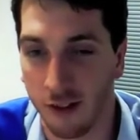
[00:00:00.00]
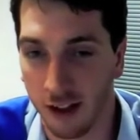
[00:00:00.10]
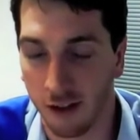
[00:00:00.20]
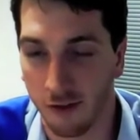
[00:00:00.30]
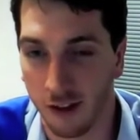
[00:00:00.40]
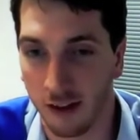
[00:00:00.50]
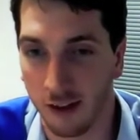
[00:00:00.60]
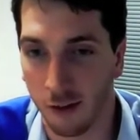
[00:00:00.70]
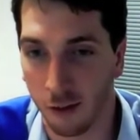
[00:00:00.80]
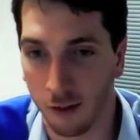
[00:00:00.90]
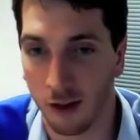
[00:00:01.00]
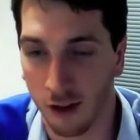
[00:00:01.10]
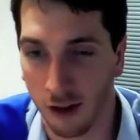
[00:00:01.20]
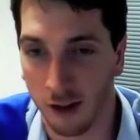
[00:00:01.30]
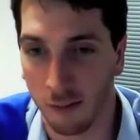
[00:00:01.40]
video feeds is all
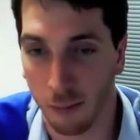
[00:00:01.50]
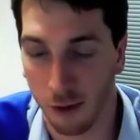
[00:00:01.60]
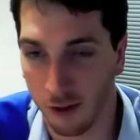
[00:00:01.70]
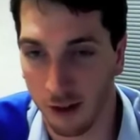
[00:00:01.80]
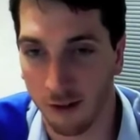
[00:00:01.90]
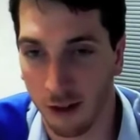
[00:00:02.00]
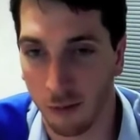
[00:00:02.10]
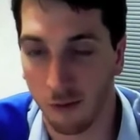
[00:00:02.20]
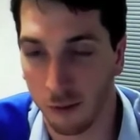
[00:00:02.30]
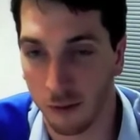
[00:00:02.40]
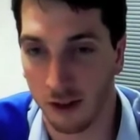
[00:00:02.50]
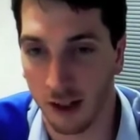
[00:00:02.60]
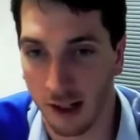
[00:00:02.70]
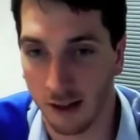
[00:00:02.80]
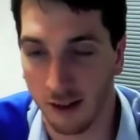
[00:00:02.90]
designed purely around performance
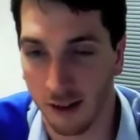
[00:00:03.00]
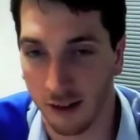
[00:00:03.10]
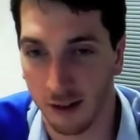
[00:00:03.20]
analysis.